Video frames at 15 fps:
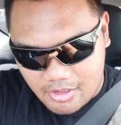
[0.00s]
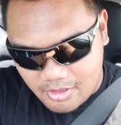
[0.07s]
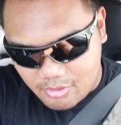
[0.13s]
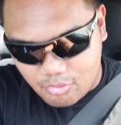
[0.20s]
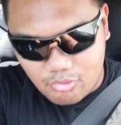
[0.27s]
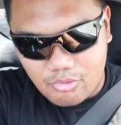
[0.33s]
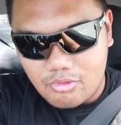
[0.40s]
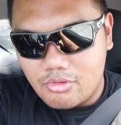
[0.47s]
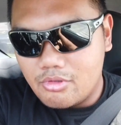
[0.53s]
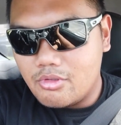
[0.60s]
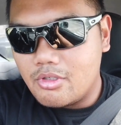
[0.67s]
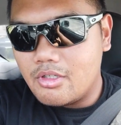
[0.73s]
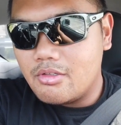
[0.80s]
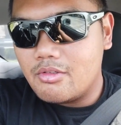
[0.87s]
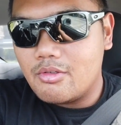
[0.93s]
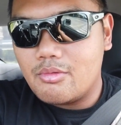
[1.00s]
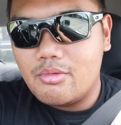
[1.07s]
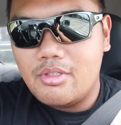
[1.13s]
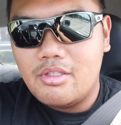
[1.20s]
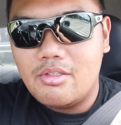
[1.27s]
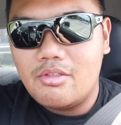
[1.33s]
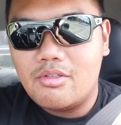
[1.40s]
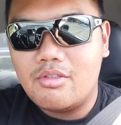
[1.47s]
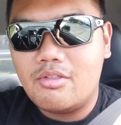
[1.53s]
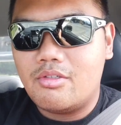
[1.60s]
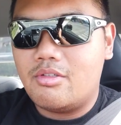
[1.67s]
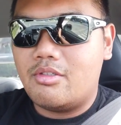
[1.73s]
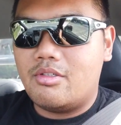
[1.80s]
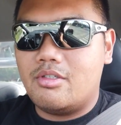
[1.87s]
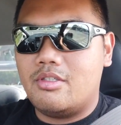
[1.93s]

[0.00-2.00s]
let's roll down the window.